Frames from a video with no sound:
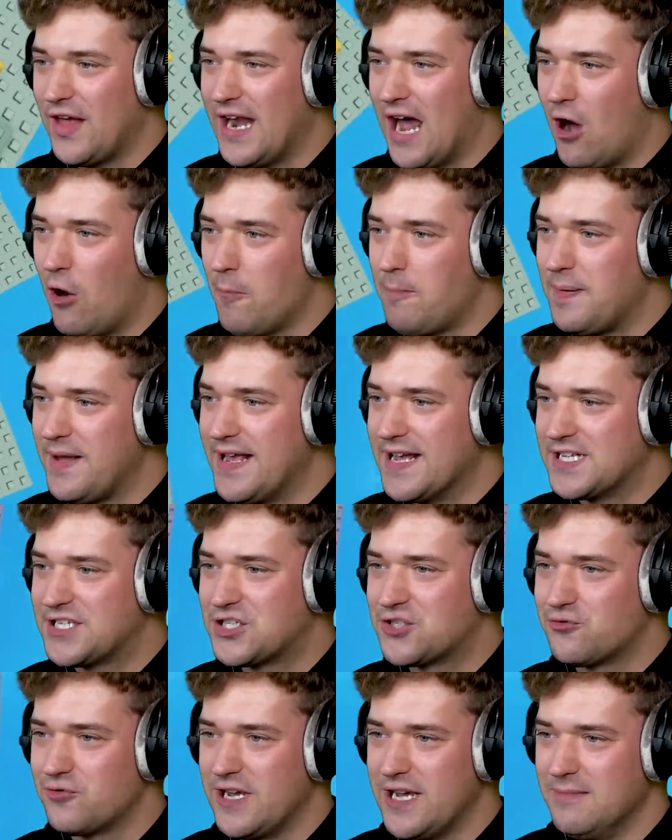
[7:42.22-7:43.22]
and I would be
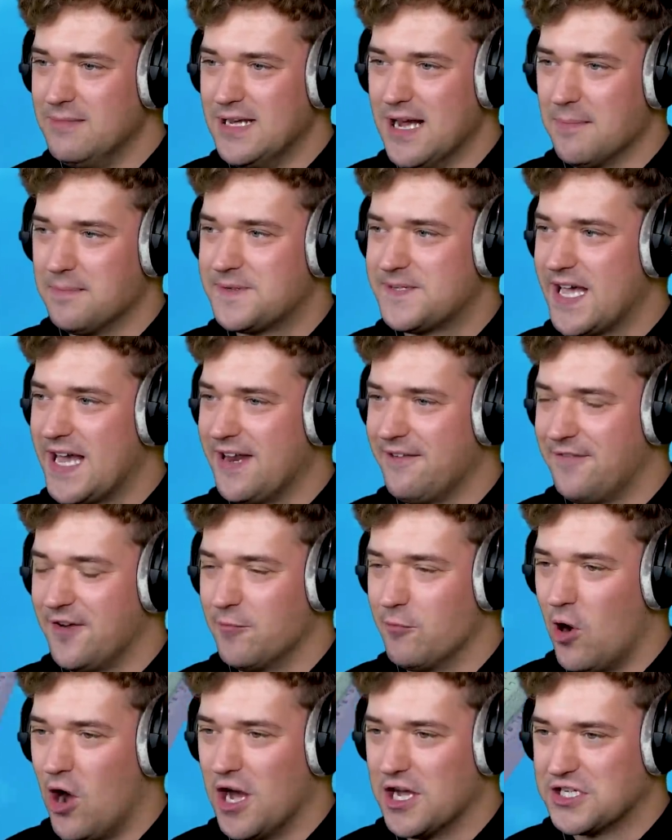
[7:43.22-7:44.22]
extremely upset if it
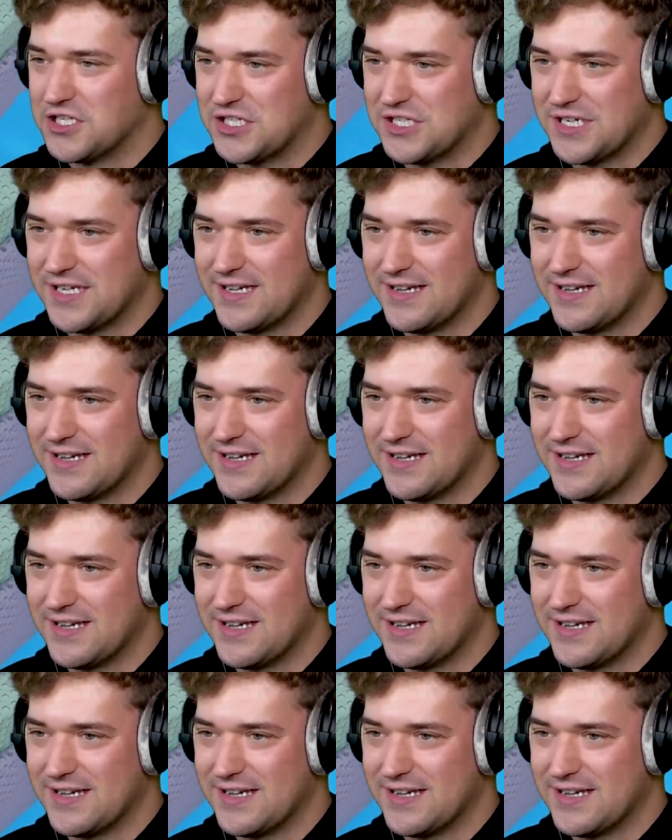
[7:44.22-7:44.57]
was.